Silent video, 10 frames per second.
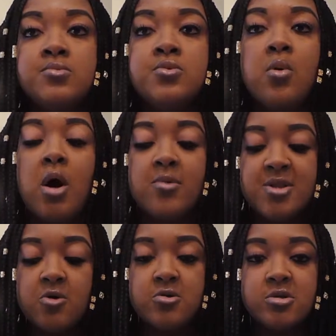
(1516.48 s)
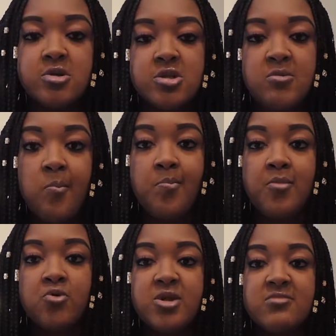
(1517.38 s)
always hosts
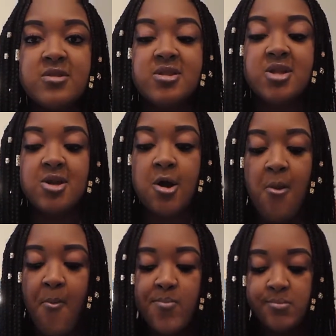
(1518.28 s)
Christmas dinner.